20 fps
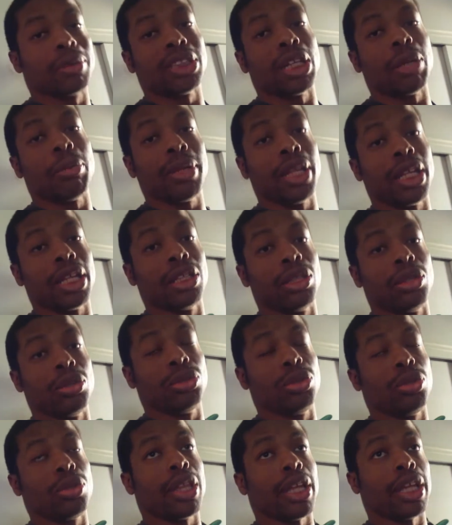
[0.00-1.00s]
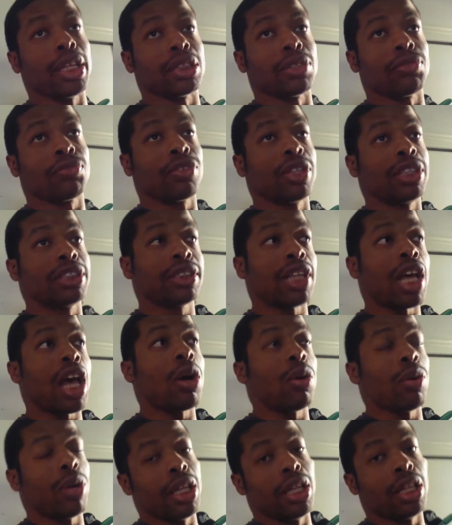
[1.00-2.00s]
I was nominated to do two things, a
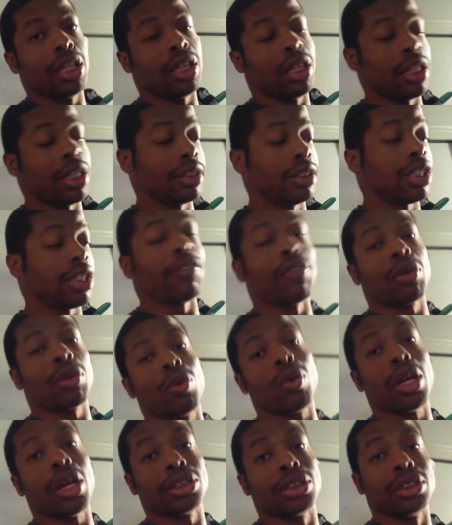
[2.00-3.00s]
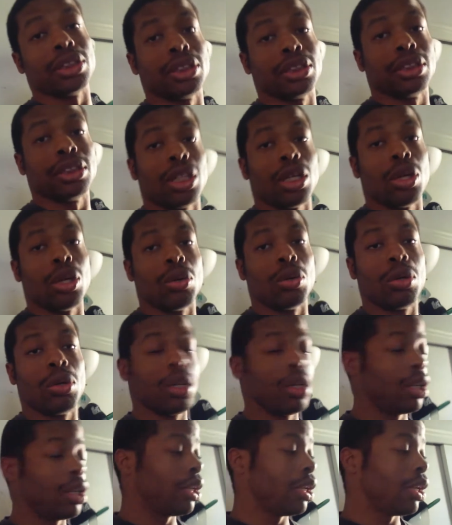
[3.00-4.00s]
freestyle and the seven questions. So
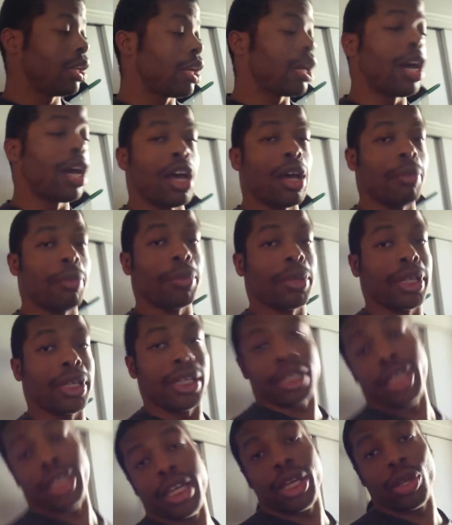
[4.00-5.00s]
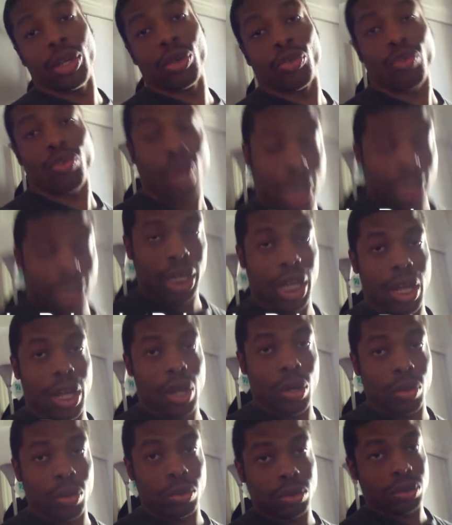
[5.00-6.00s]
I'm here right
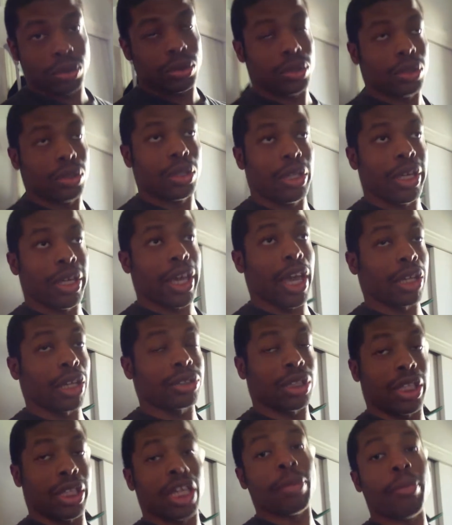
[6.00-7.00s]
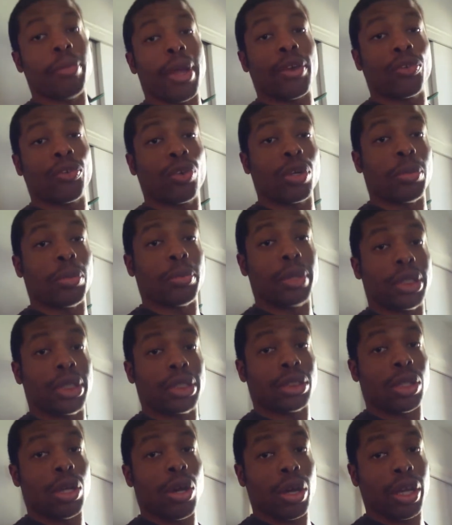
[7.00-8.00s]
now, actually in my room,
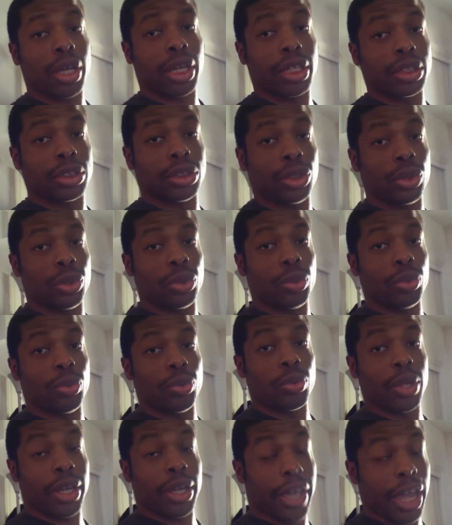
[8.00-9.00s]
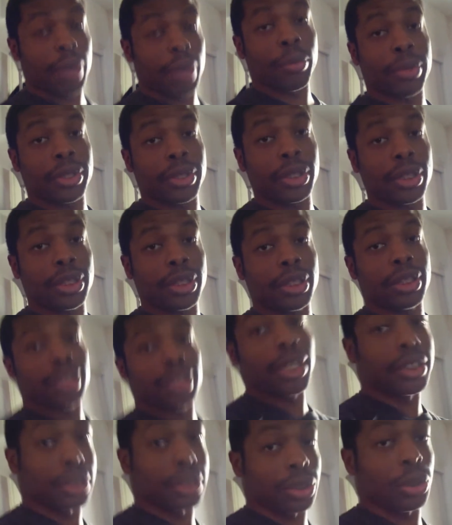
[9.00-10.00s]
talking to the camera,
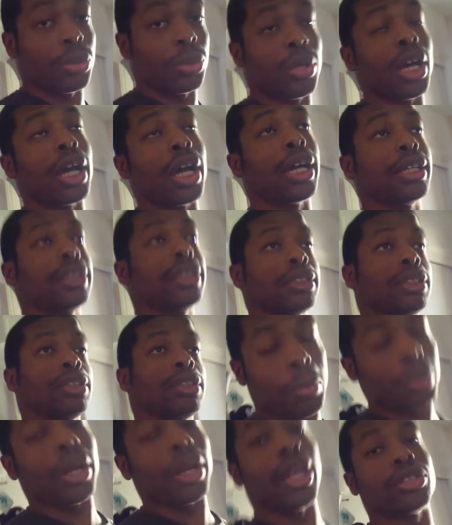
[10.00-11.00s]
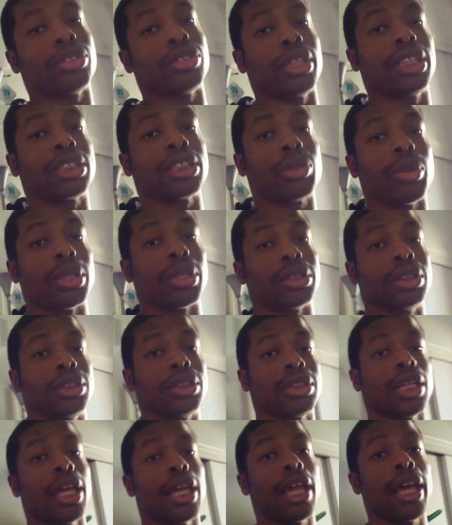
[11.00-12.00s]
as in you guys. I'm going to answer these
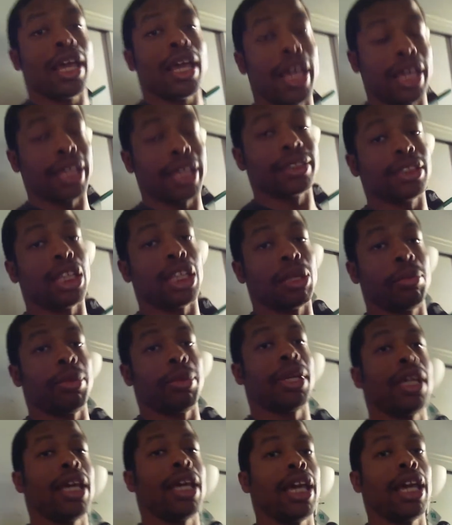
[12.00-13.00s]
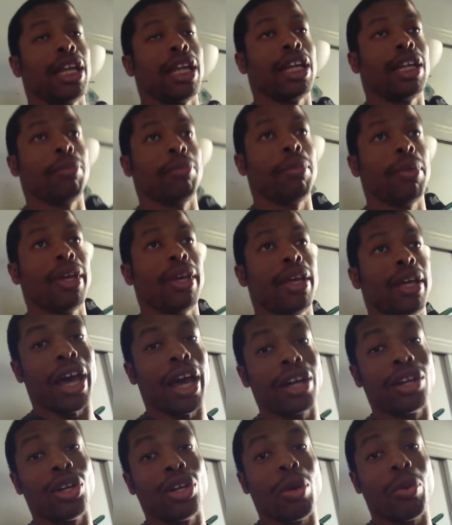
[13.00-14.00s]
questions ASAP, and then
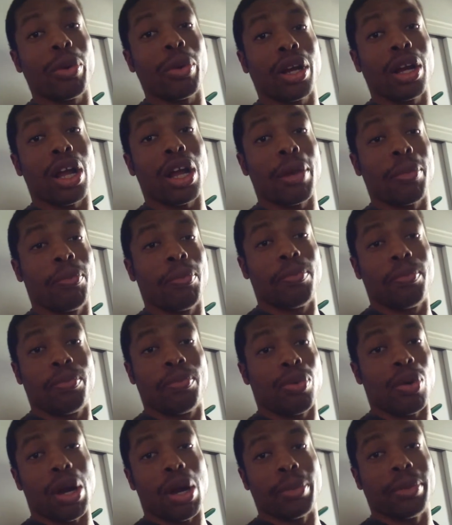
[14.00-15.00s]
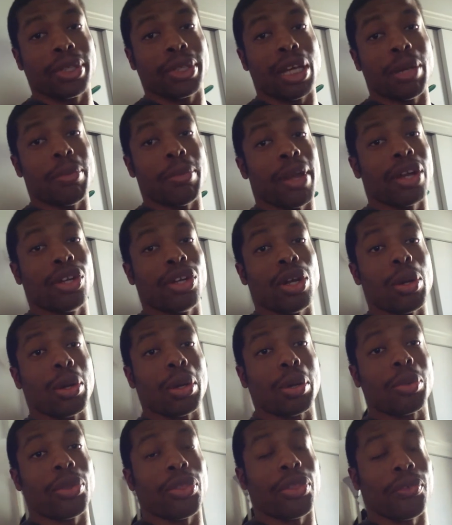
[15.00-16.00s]
out of nowhere, I'll probably come out of
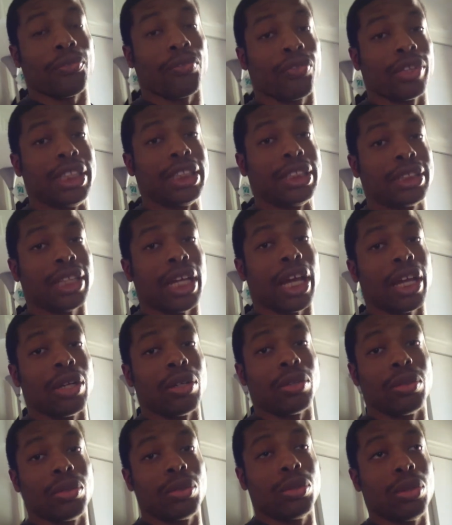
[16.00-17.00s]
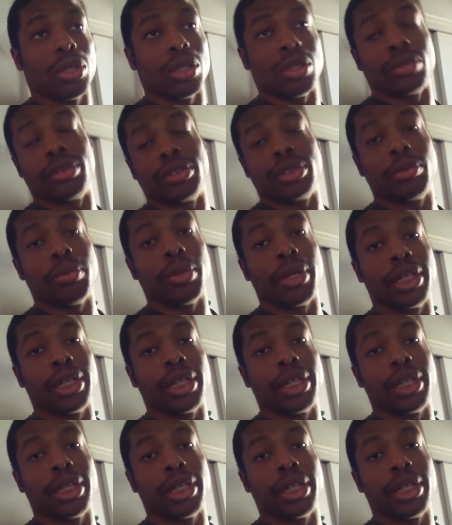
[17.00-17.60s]
nowhere with a freestyle. Who knows?